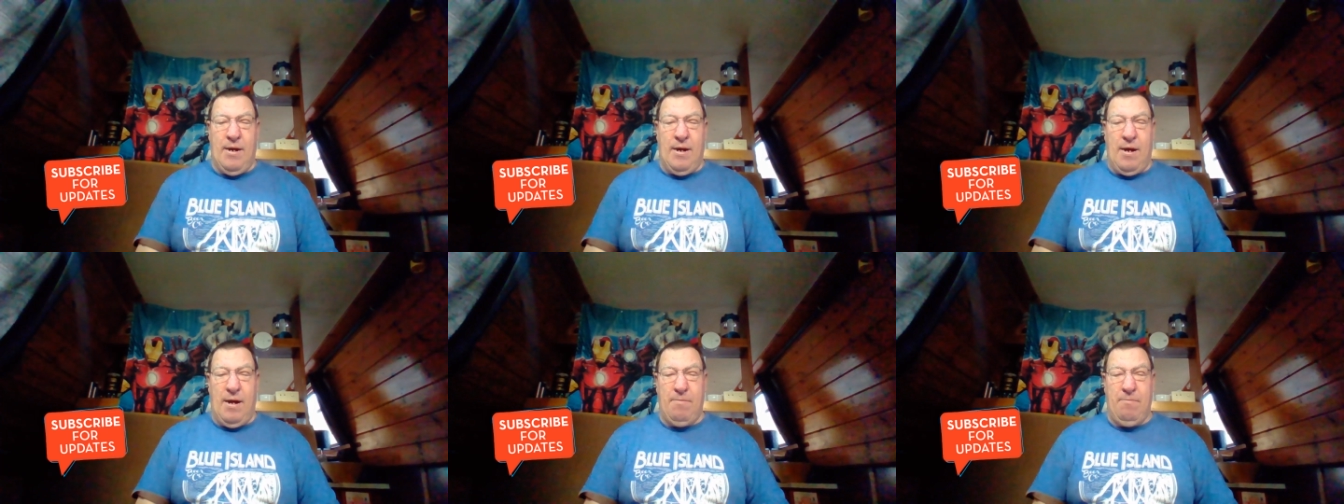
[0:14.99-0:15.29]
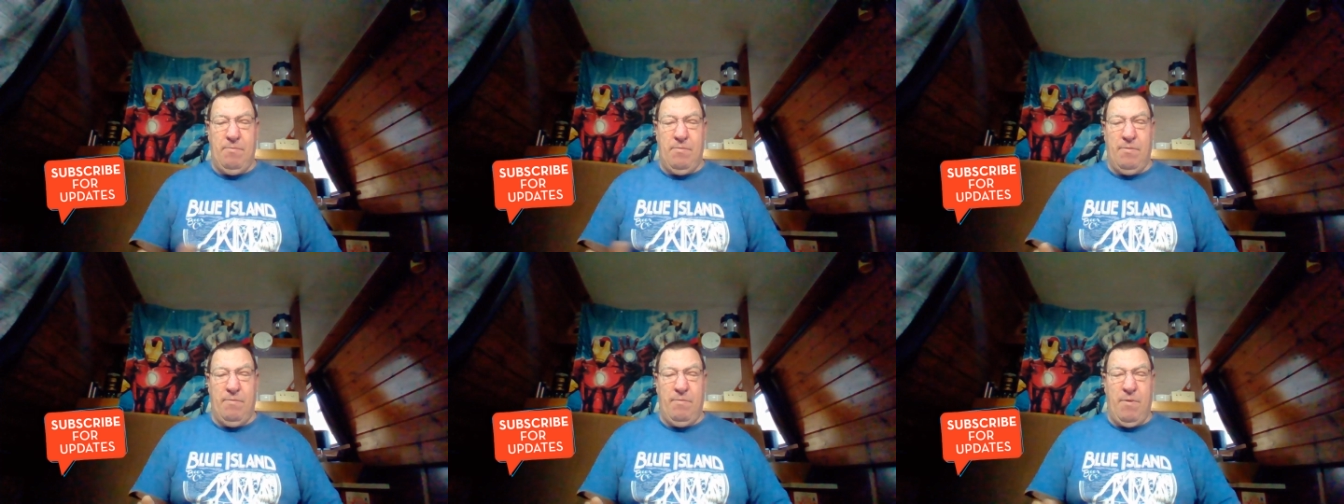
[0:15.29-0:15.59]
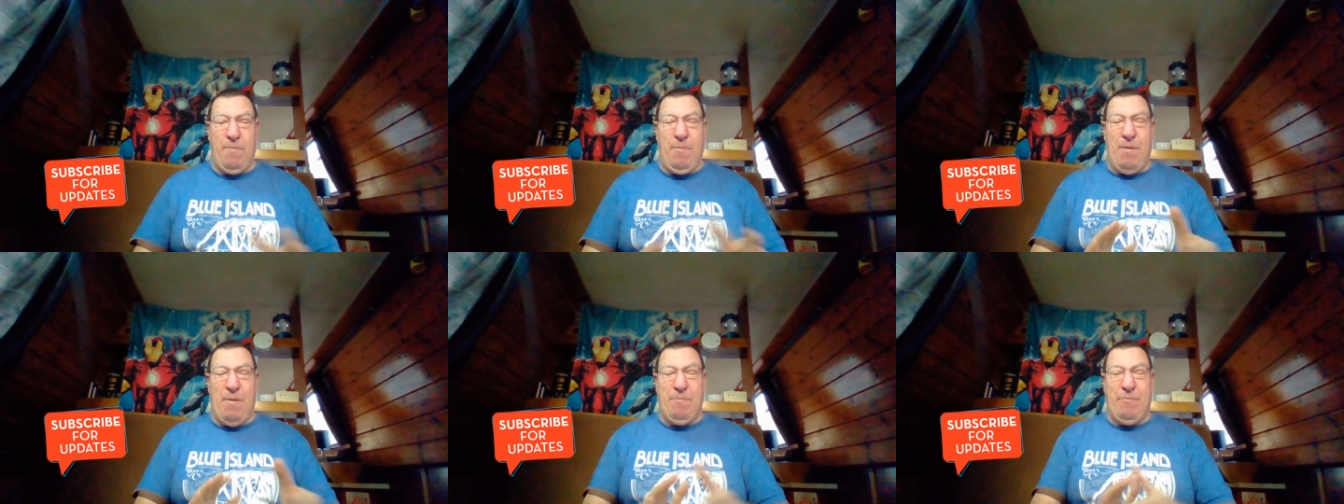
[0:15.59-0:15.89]
I'm
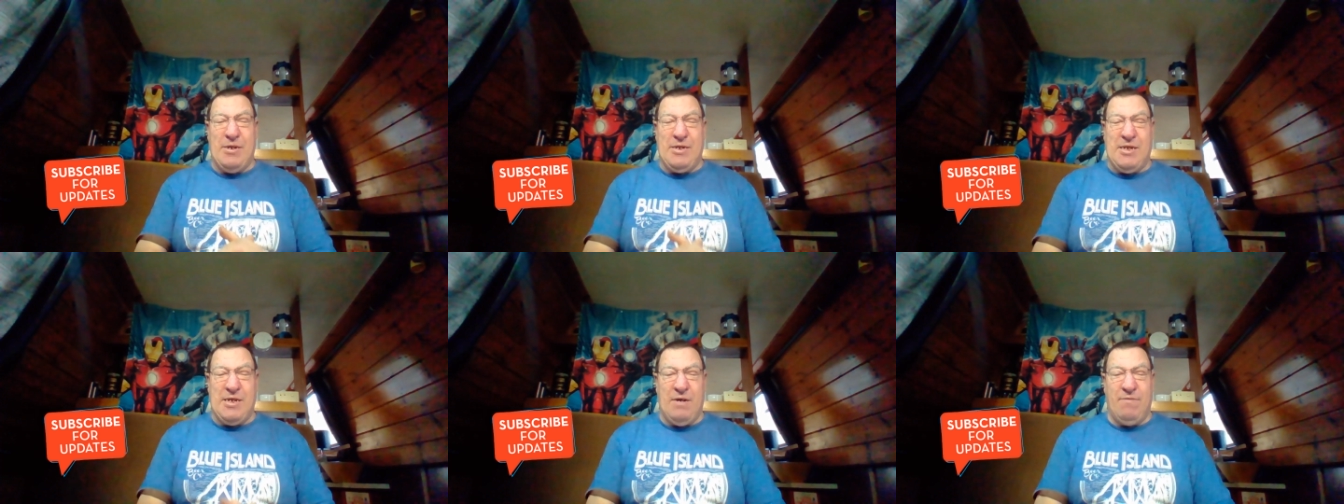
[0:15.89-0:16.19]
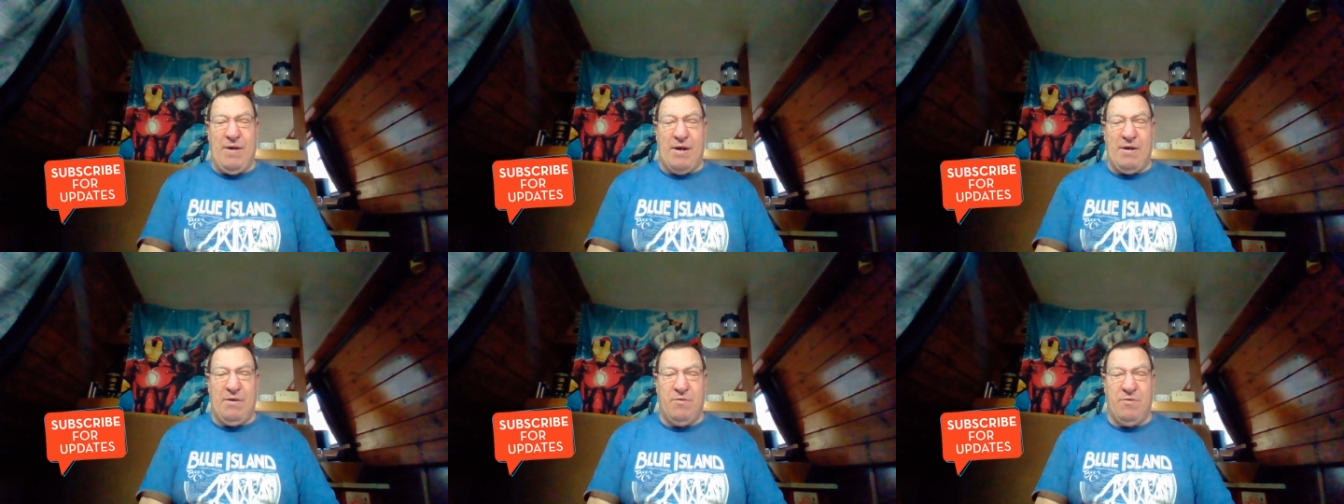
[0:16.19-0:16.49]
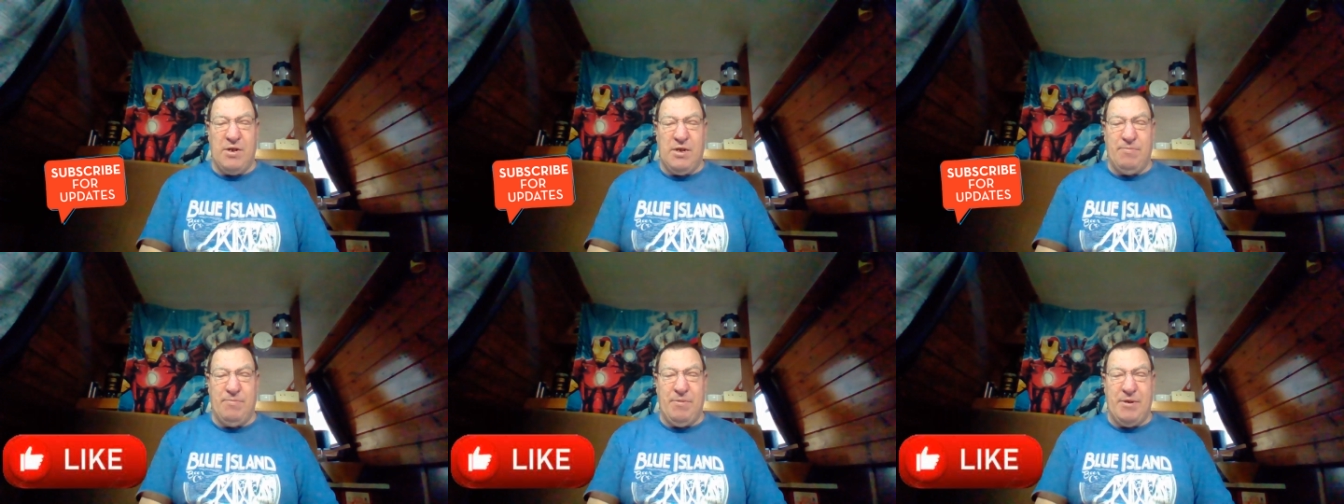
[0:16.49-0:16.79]
a bit busy around
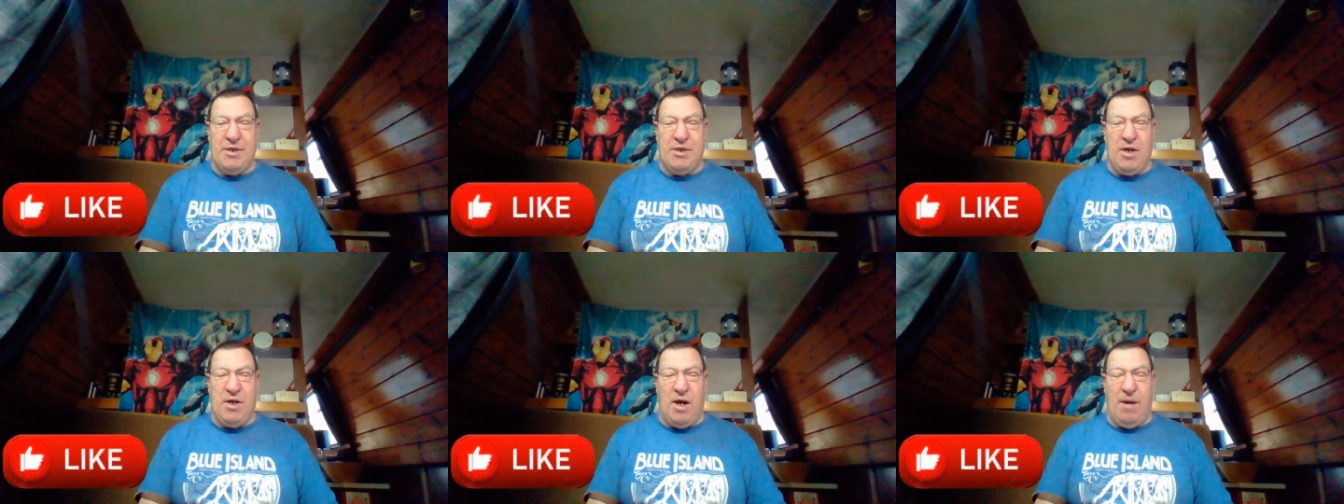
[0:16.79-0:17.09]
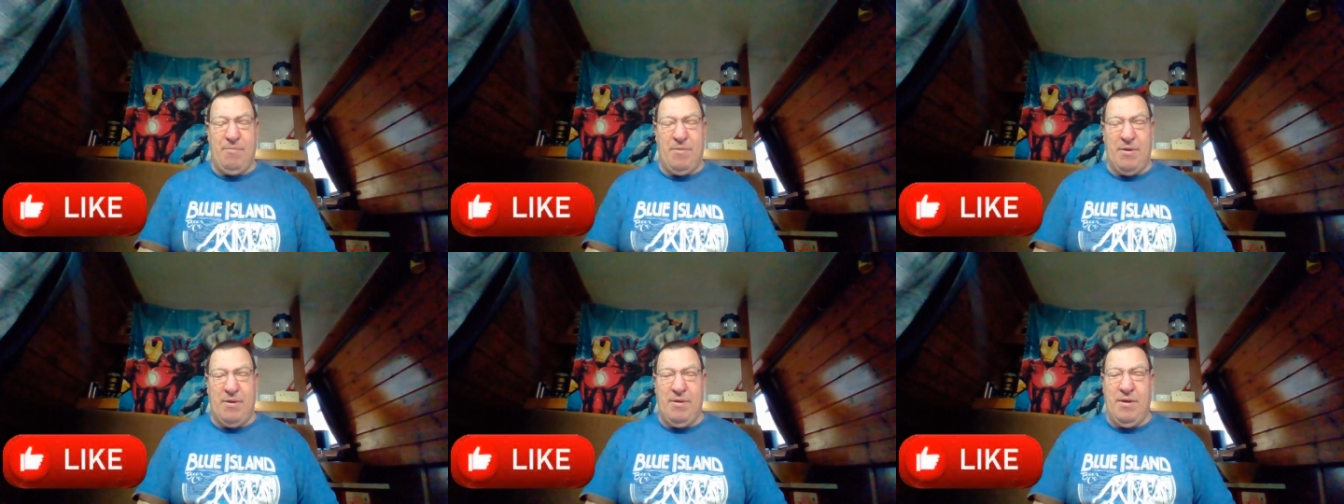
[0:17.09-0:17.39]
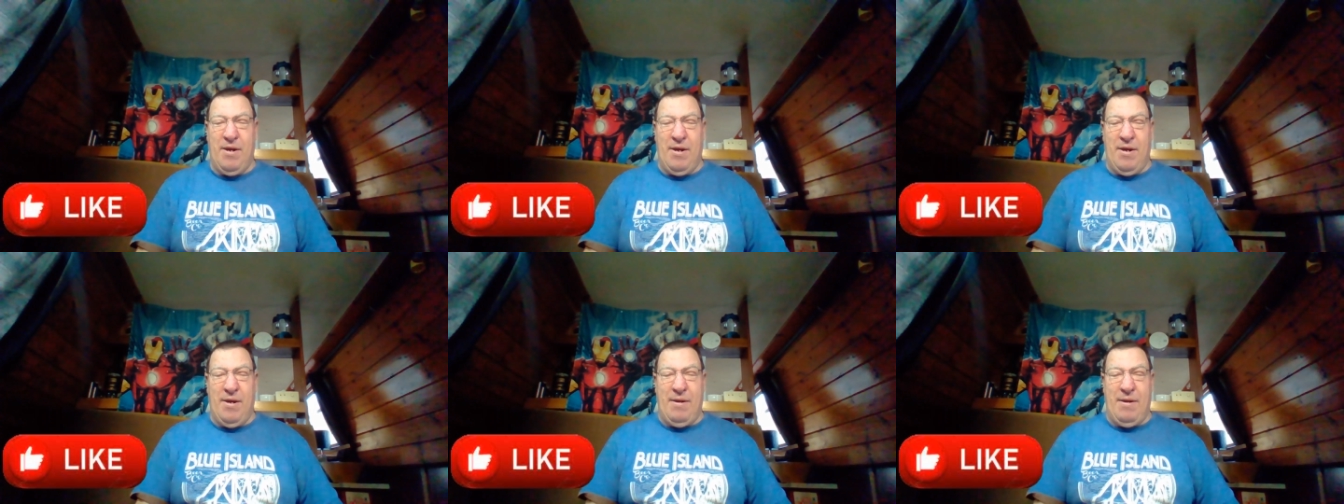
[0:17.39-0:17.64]
Christmas time, and